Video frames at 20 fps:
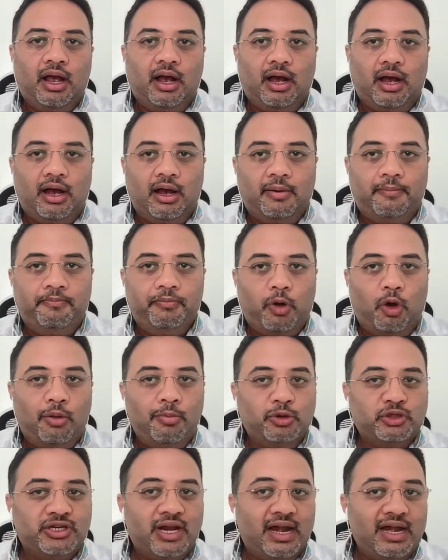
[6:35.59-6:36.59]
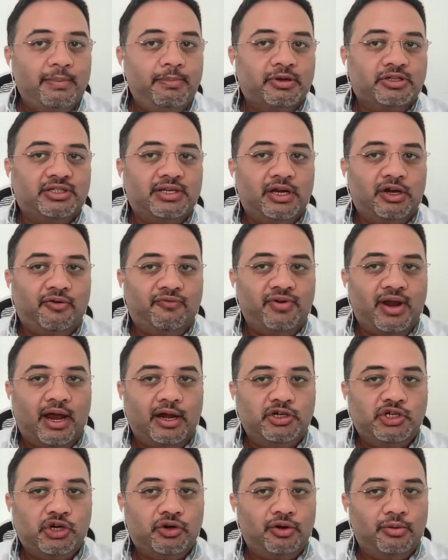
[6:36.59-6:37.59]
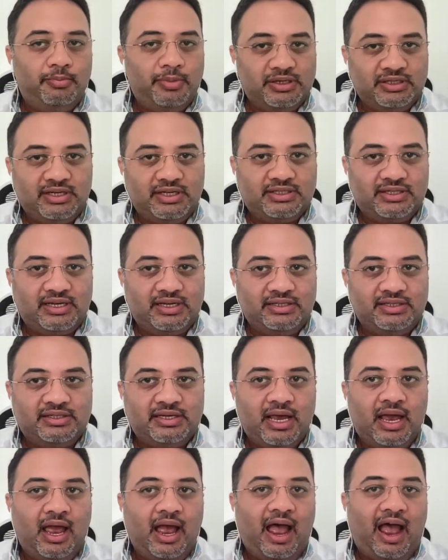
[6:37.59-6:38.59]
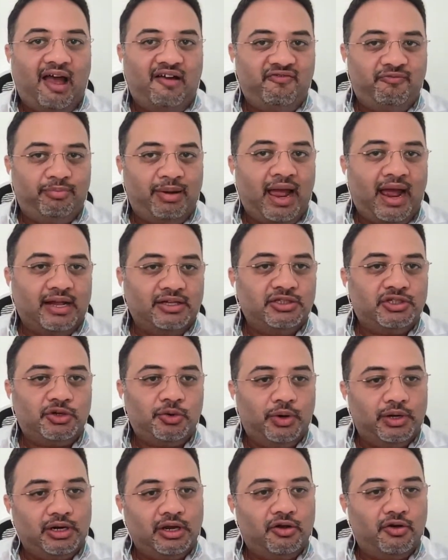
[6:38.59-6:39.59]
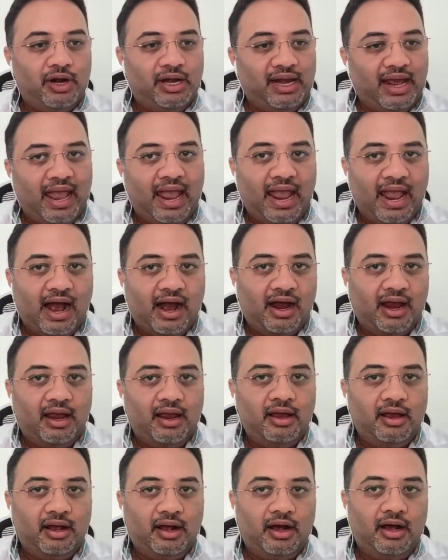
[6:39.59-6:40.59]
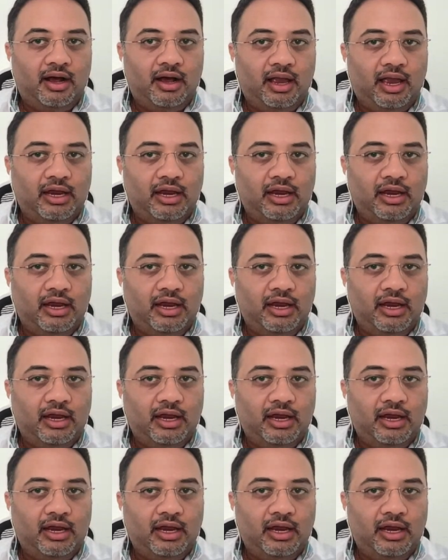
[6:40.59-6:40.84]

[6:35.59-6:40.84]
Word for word: um, almost 90% of Nigerian businesses have plans to integrate AI uh,